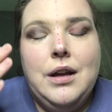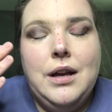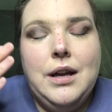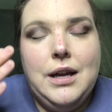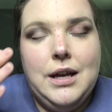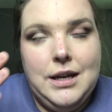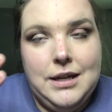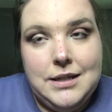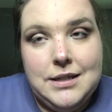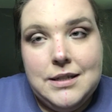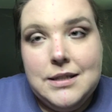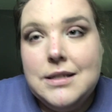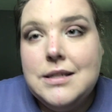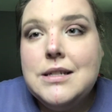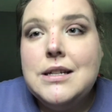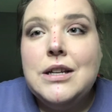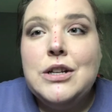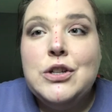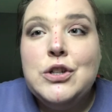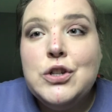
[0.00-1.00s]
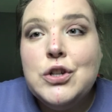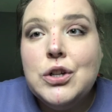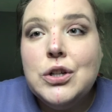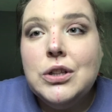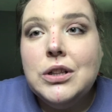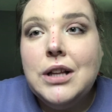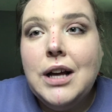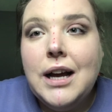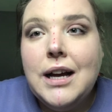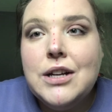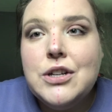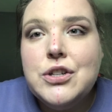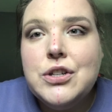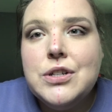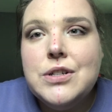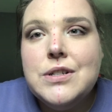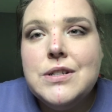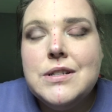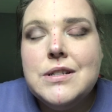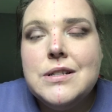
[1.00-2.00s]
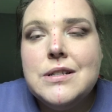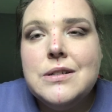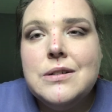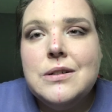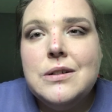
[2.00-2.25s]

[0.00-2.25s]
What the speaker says: extend your lashes.